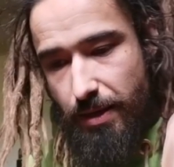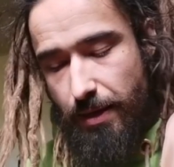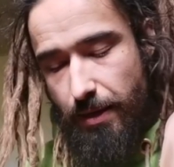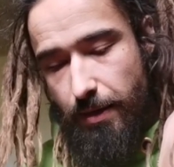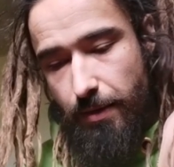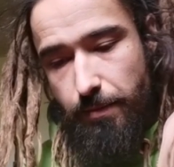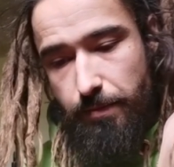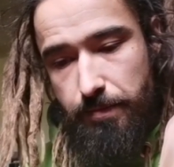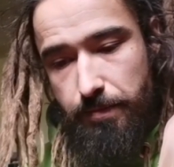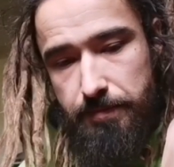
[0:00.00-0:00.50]

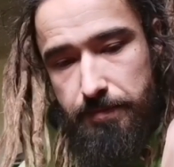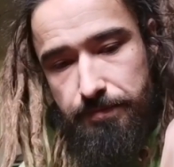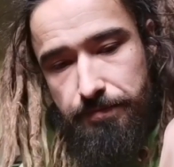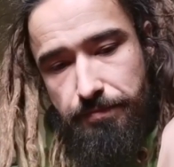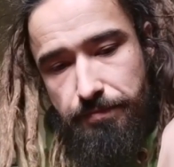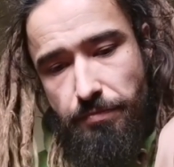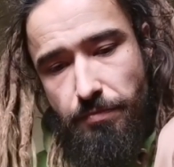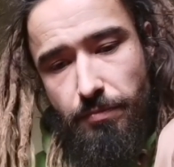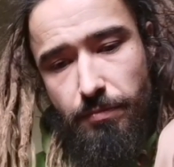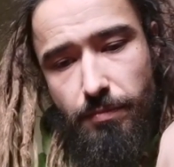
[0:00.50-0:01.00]
Um,
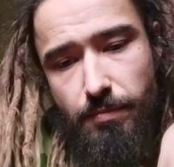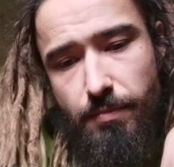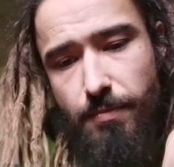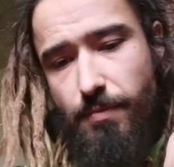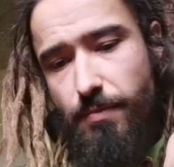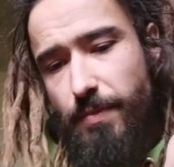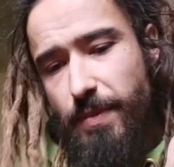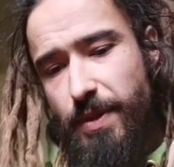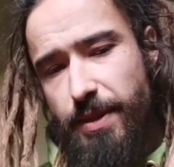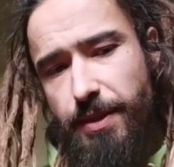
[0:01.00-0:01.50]

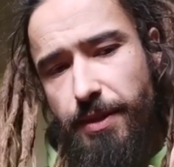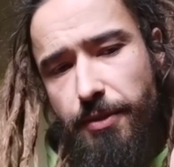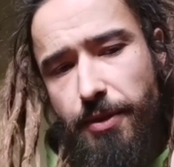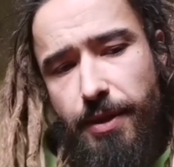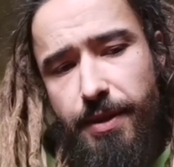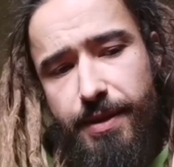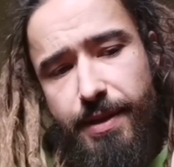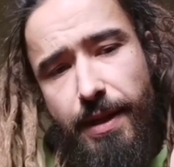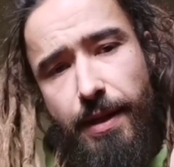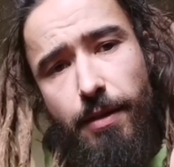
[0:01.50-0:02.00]
and you
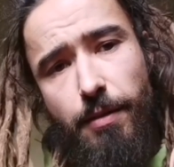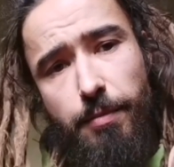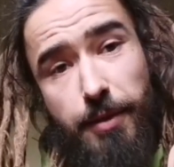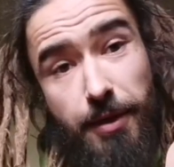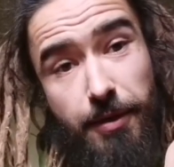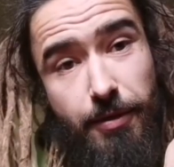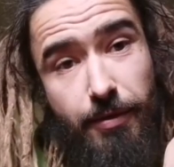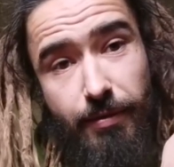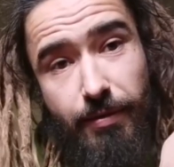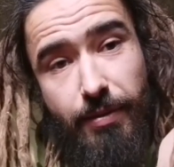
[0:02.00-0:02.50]
can tell
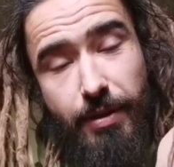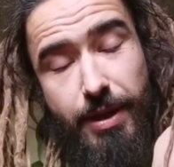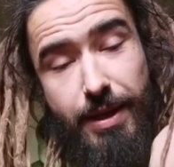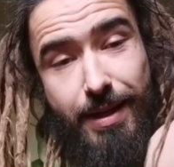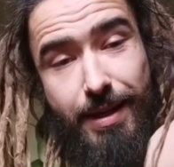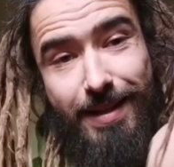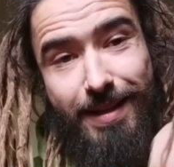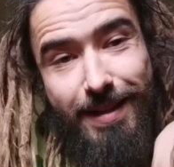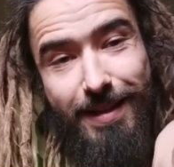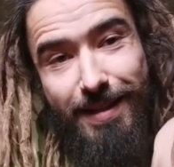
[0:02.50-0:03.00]
because
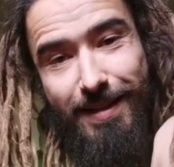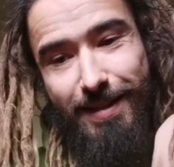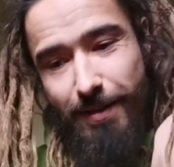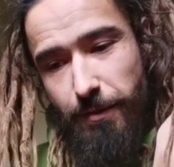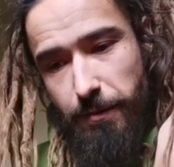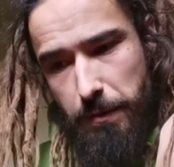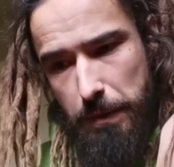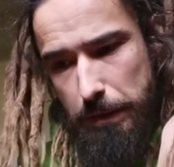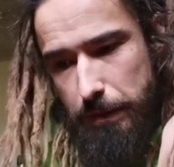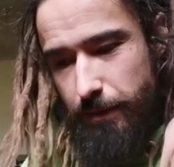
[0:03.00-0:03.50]

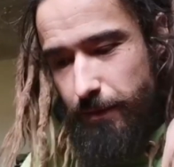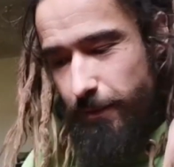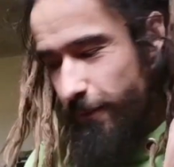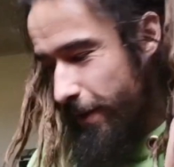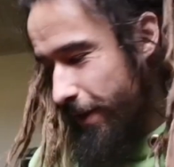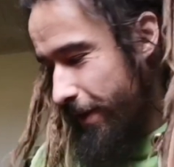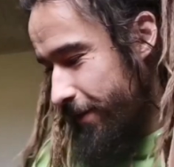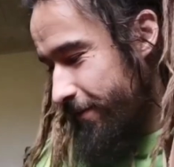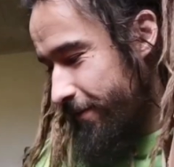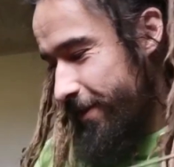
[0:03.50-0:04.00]

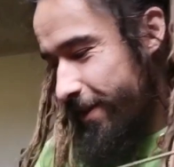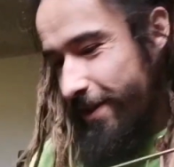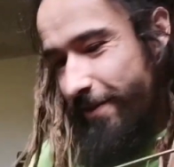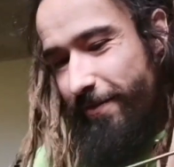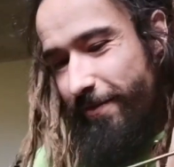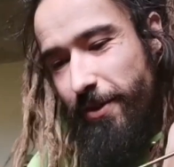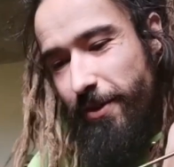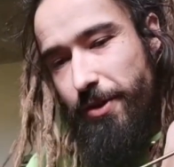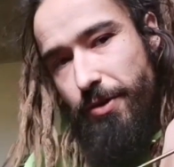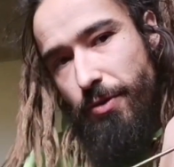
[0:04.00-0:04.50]
whenever
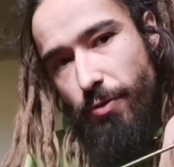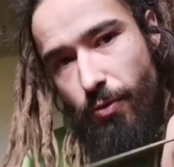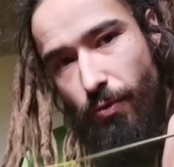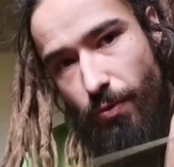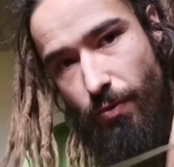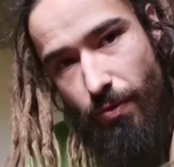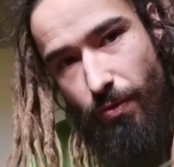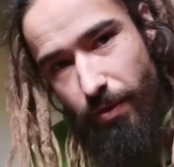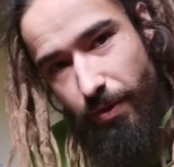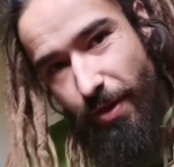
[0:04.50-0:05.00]
I've got a
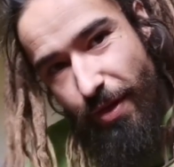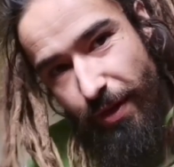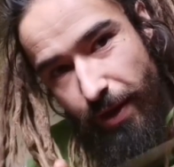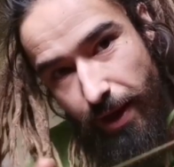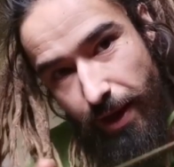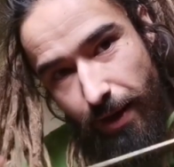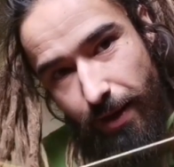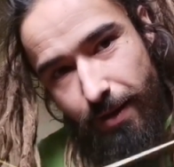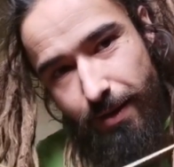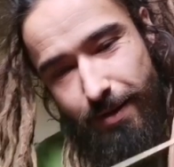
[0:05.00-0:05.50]
whole
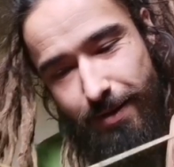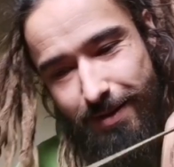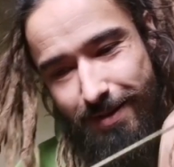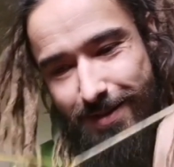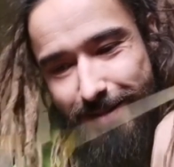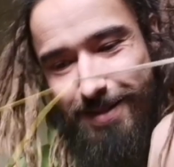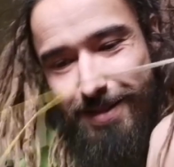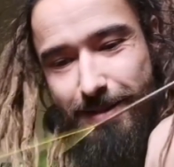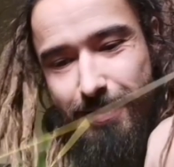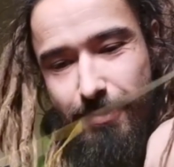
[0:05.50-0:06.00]
thing,
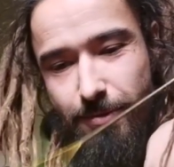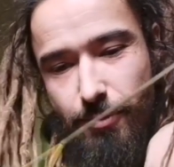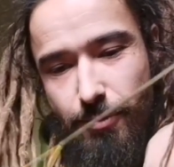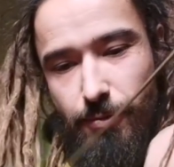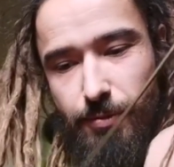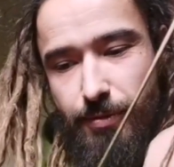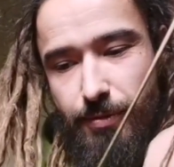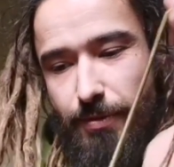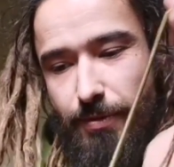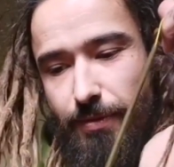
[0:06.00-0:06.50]
a
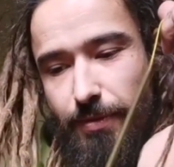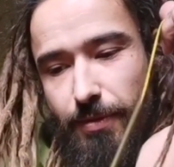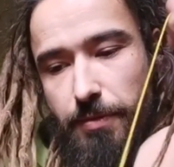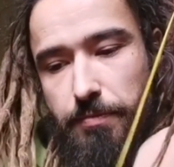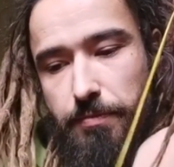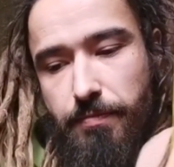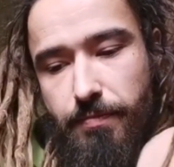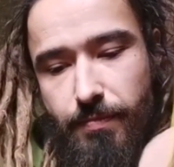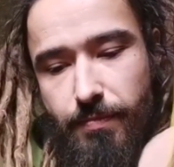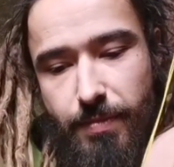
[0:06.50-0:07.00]
whole
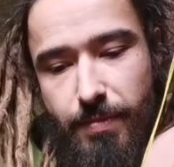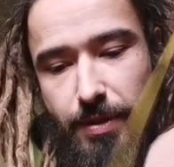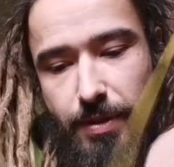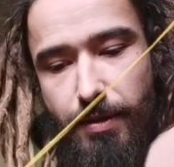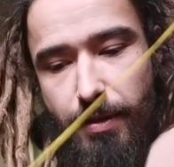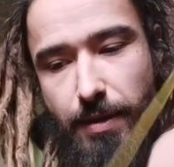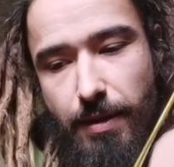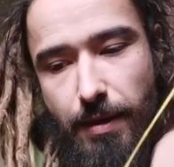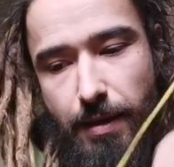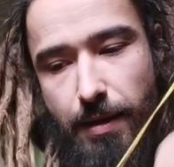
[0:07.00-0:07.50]
system
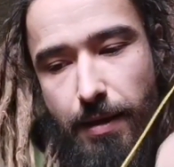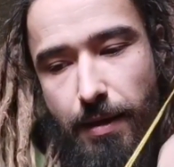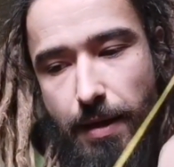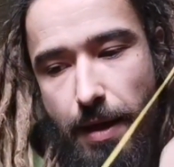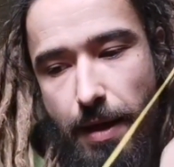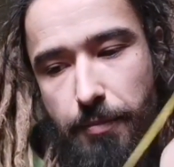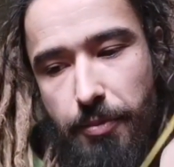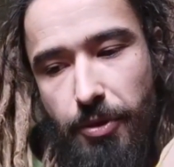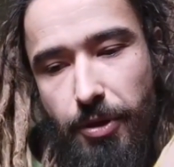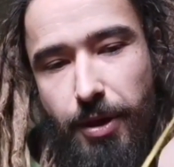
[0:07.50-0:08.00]

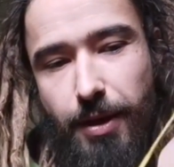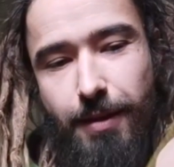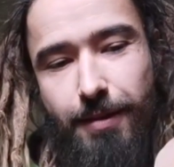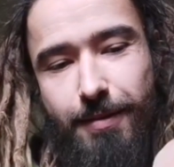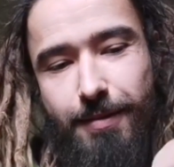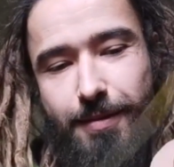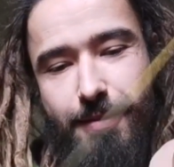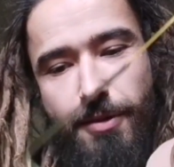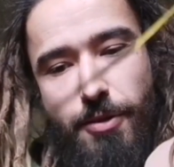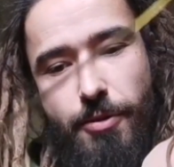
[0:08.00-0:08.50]

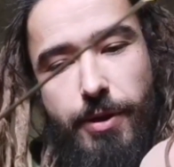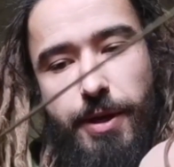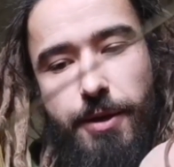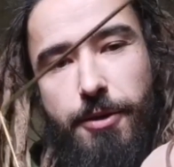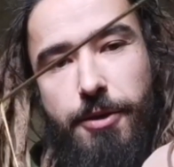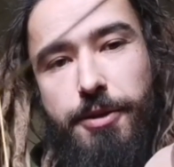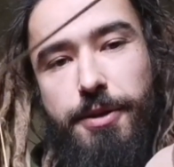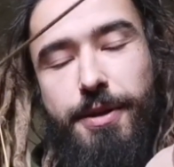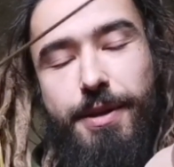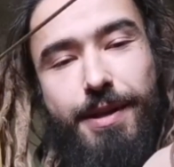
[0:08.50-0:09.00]
happening, going
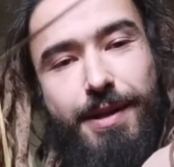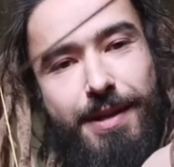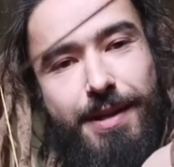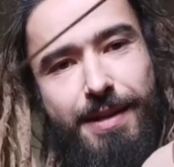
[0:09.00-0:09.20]
on,